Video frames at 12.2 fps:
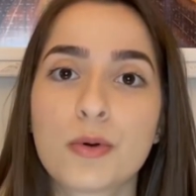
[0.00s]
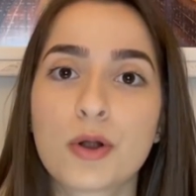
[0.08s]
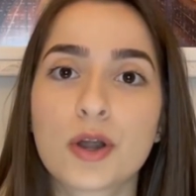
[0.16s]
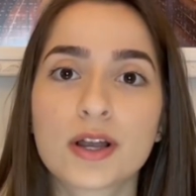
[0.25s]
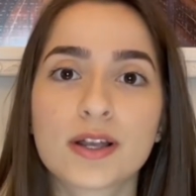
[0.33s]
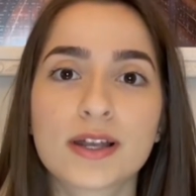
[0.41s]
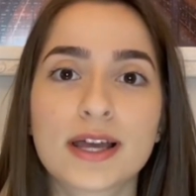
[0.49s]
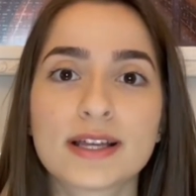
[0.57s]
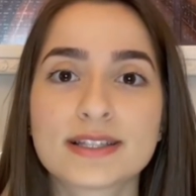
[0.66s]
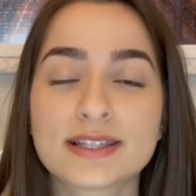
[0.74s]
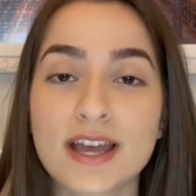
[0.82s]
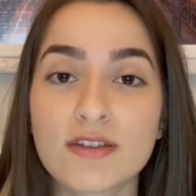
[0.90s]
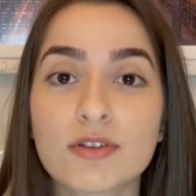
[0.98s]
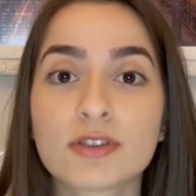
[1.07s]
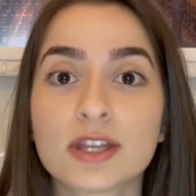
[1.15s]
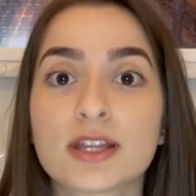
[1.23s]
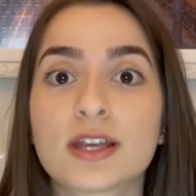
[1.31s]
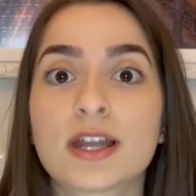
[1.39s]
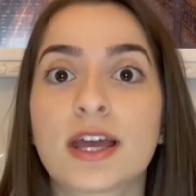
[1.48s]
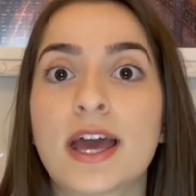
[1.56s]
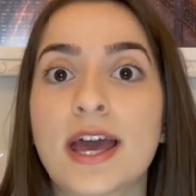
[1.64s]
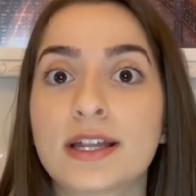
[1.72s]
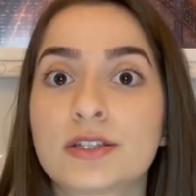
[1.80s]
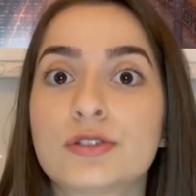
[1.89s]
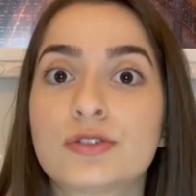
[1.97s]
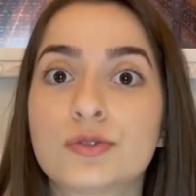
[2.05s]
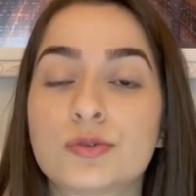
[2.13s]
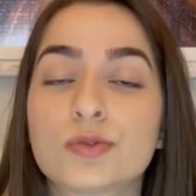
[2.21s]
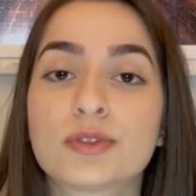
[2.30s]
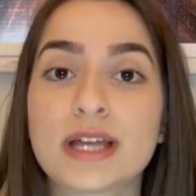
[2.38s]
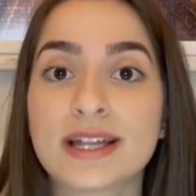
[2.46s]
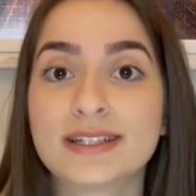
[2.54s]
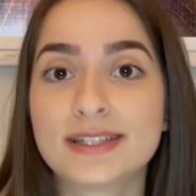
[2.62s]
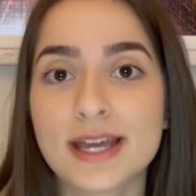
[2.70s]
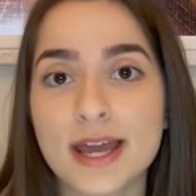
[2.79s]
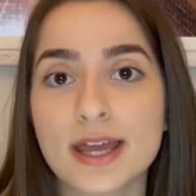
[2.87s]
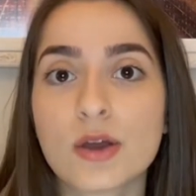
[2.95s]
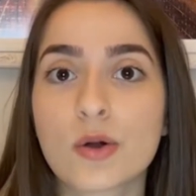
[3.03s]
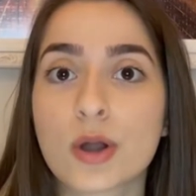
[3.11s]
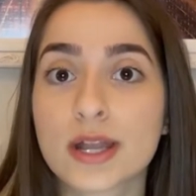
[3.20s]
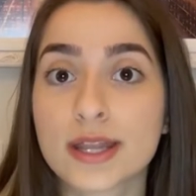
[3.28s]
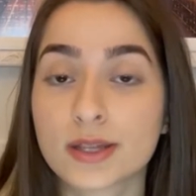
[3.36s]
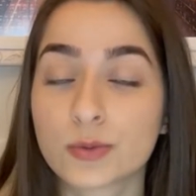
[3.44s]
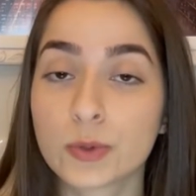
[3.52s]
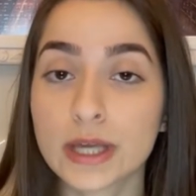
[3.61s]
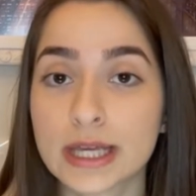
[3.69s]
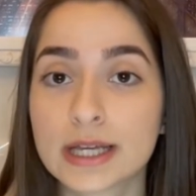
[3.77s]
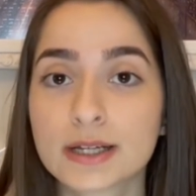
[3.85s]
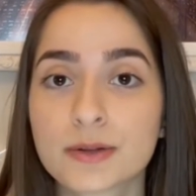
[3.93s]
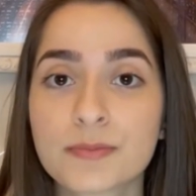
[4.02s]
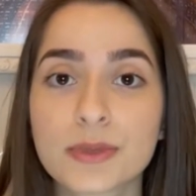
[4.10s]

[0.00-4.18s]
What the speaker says: organize everything that I had to do that day or that week,